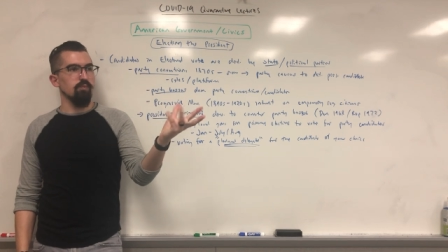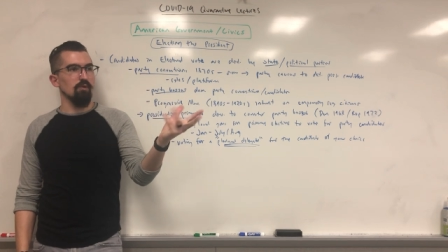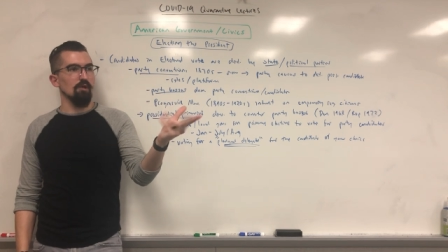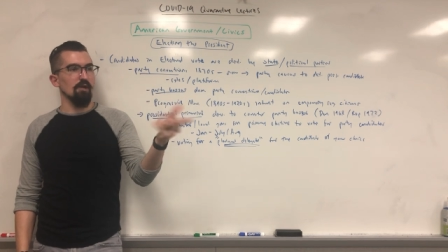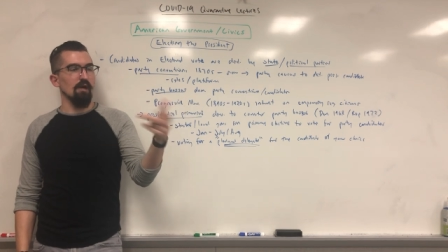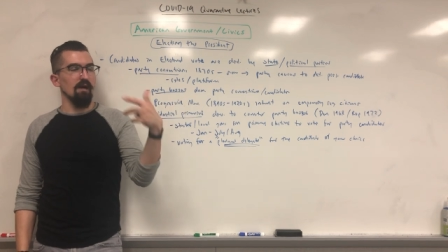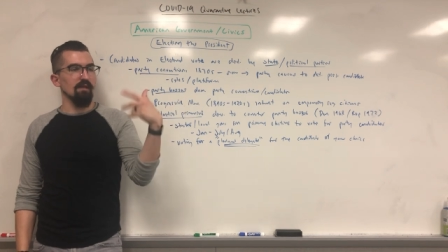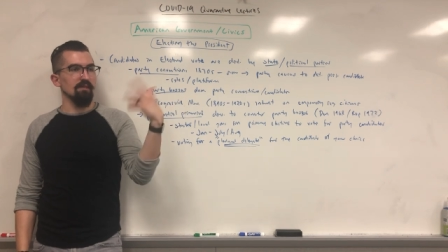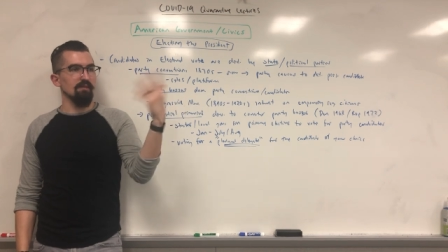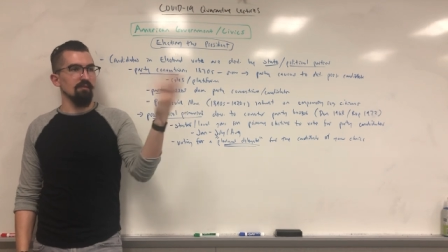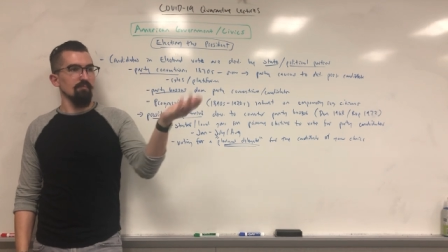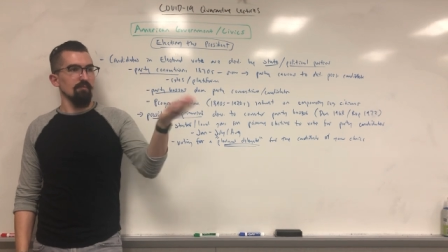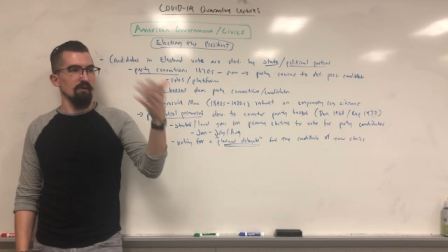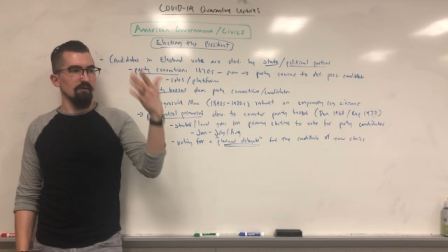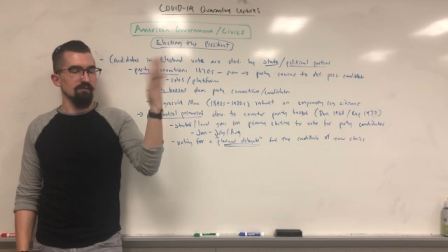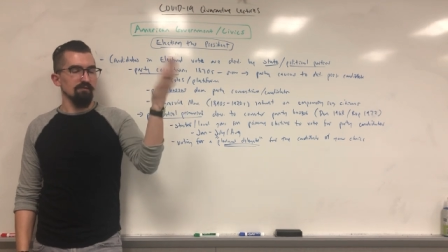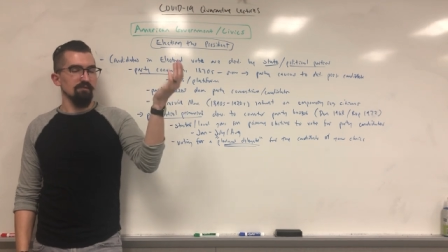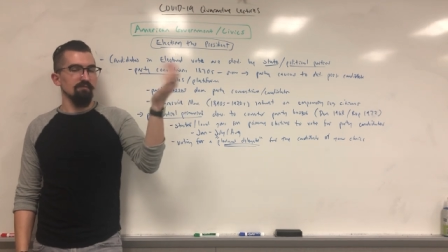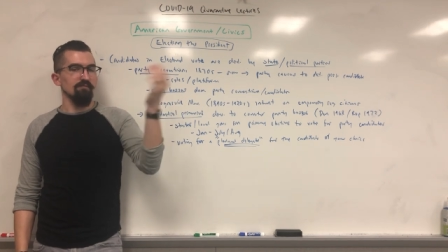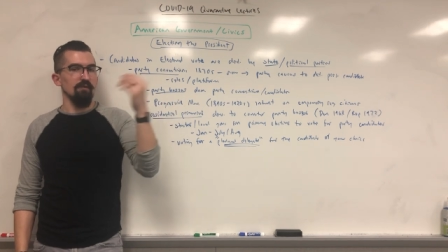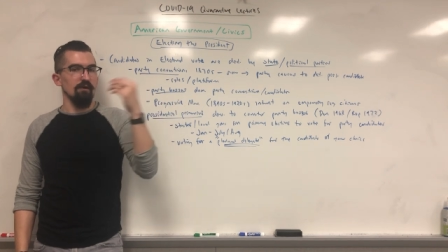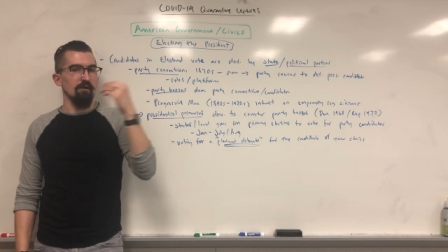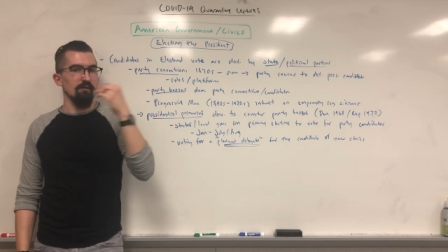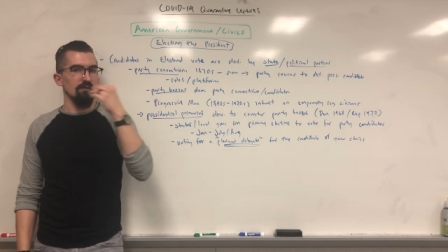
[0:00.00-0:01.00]
got the
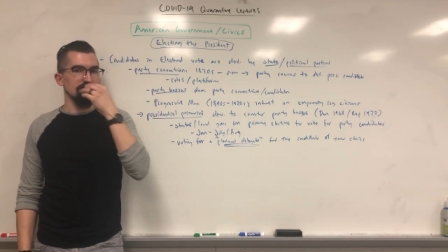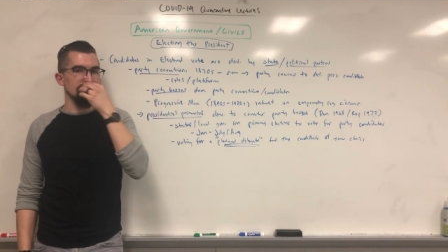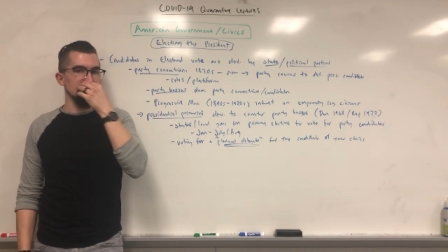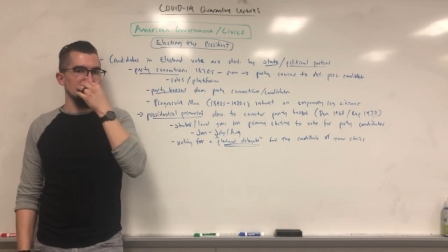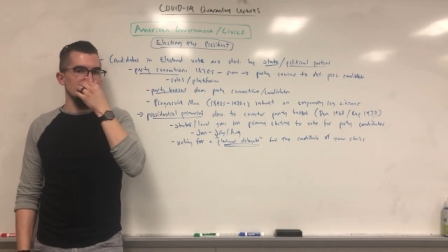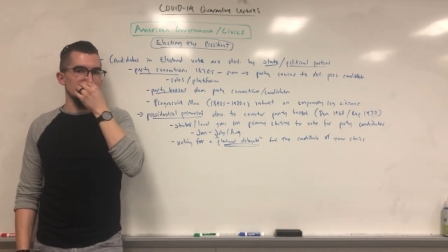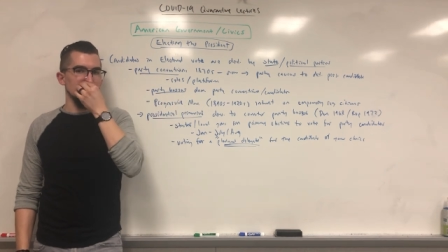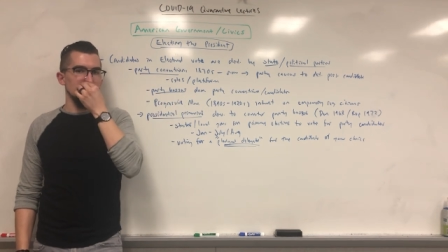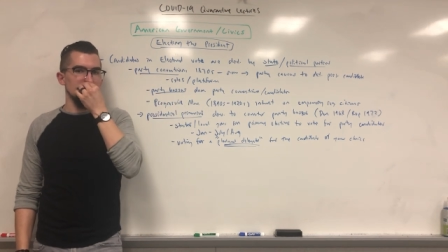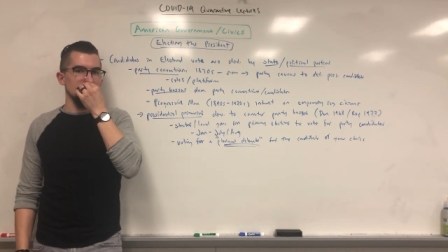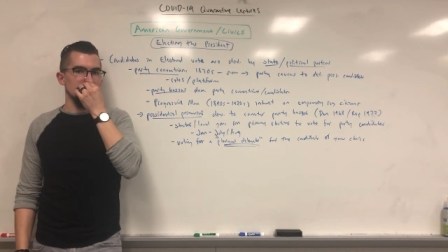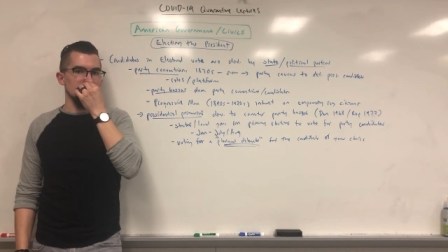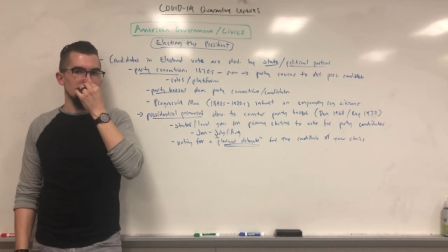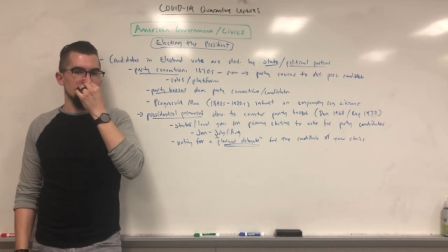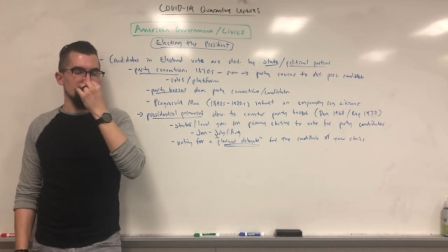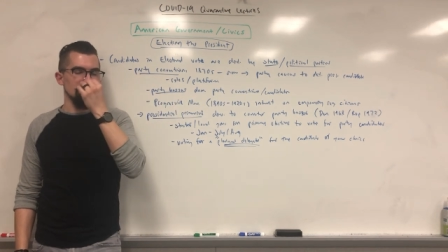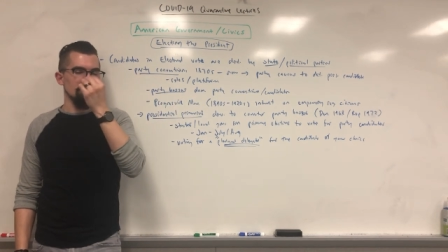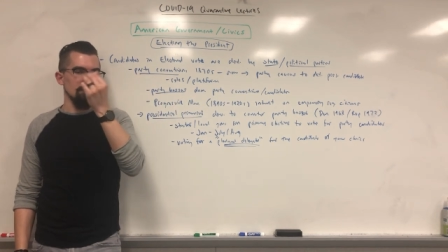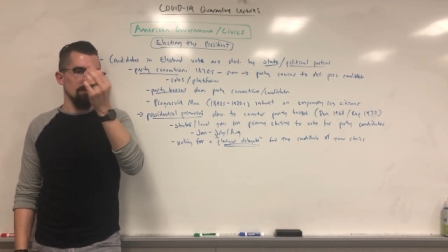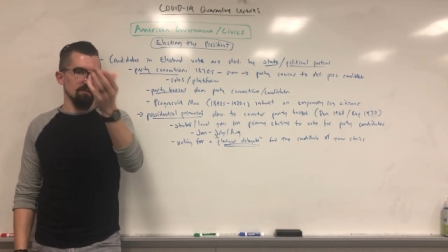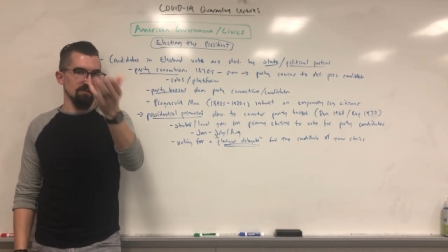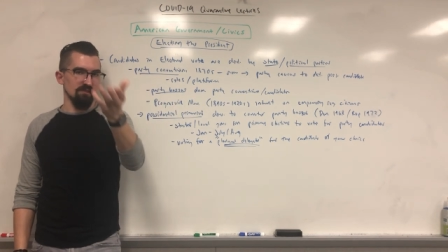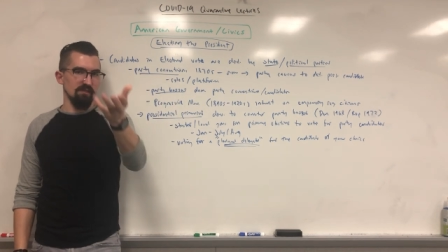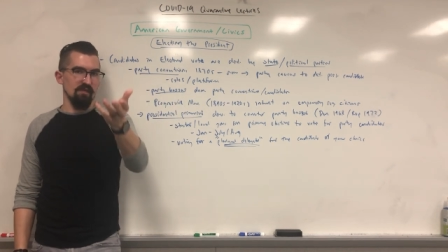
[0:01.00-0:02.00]
most votes in that district, as
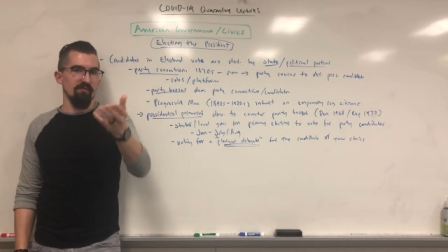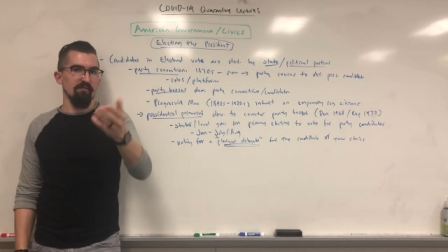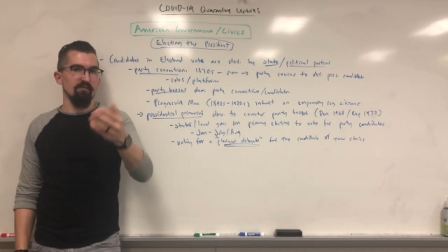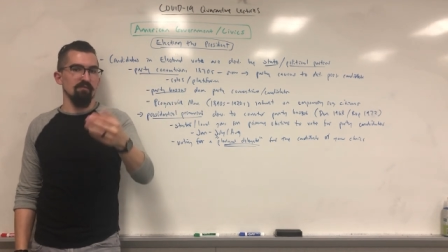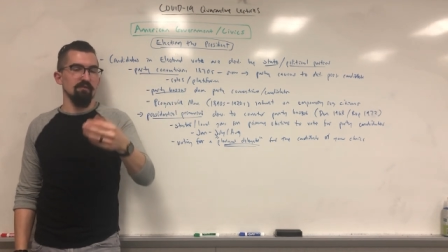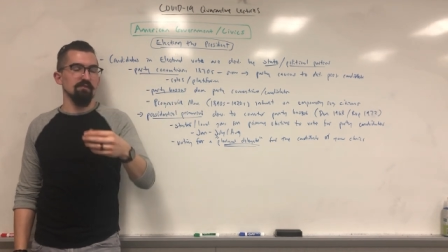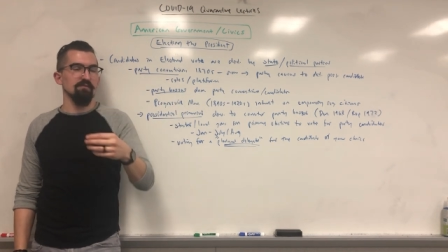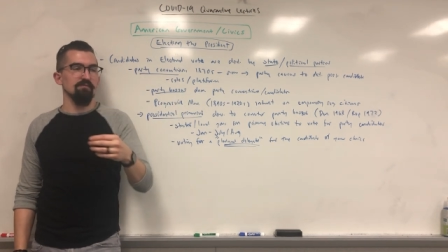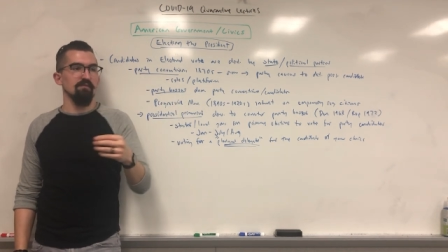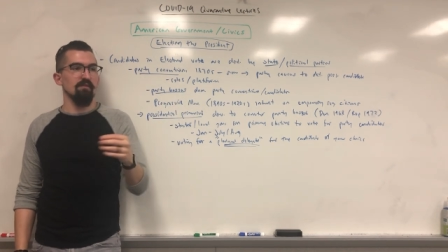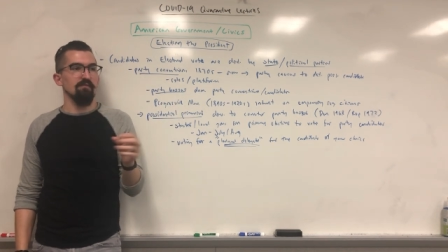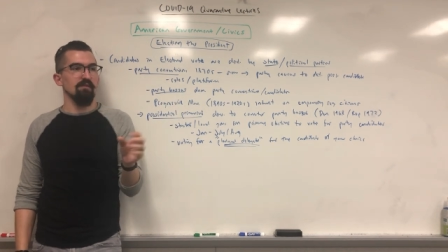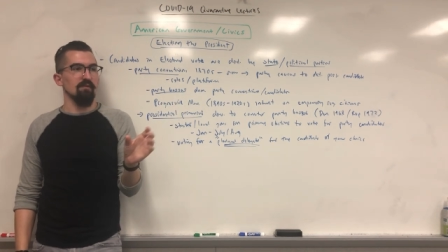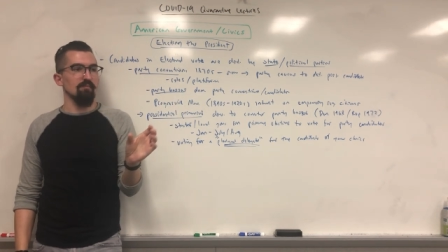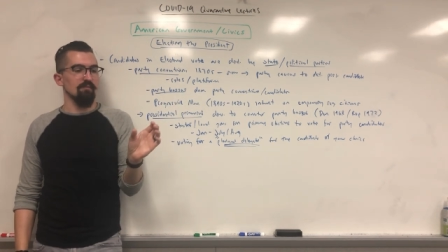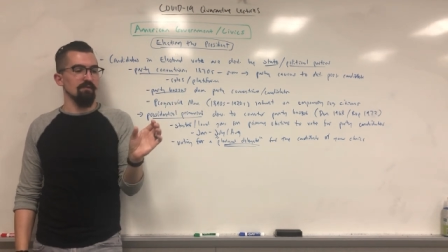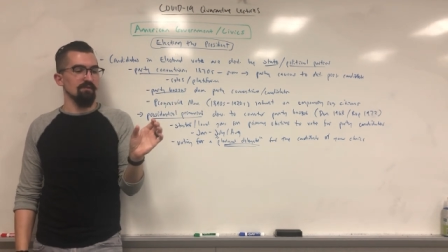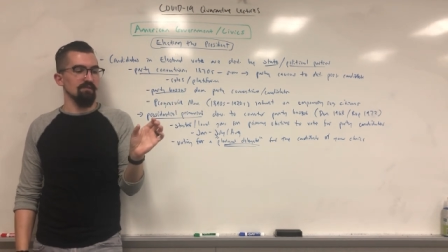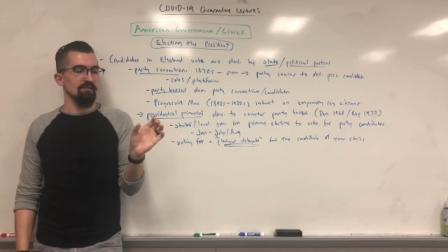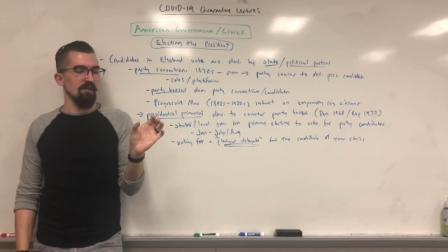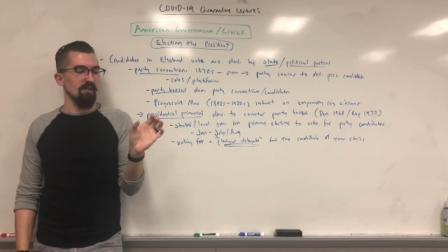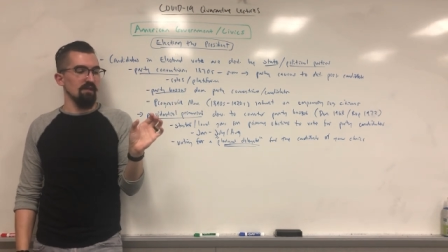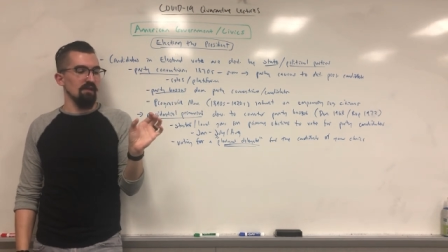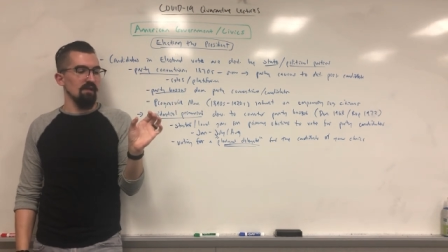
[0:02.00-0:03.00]
long as they have at least
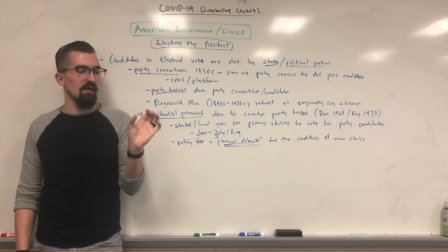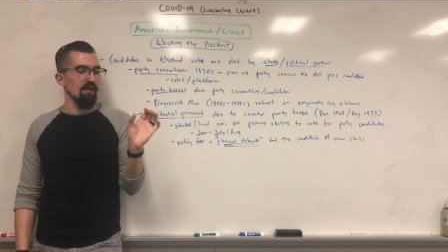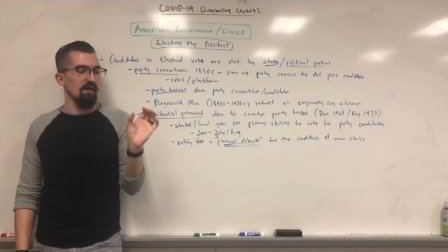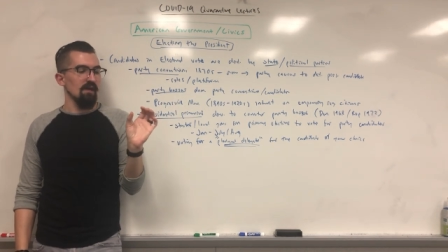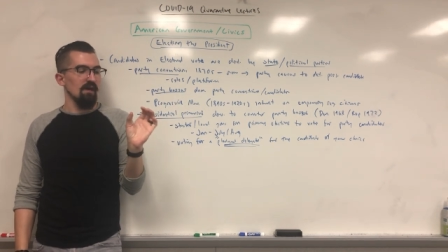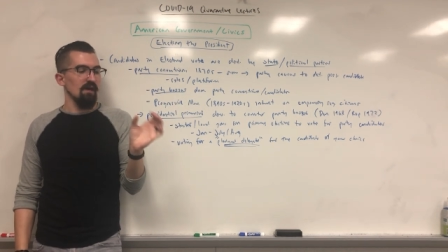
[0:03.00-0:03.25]
15%,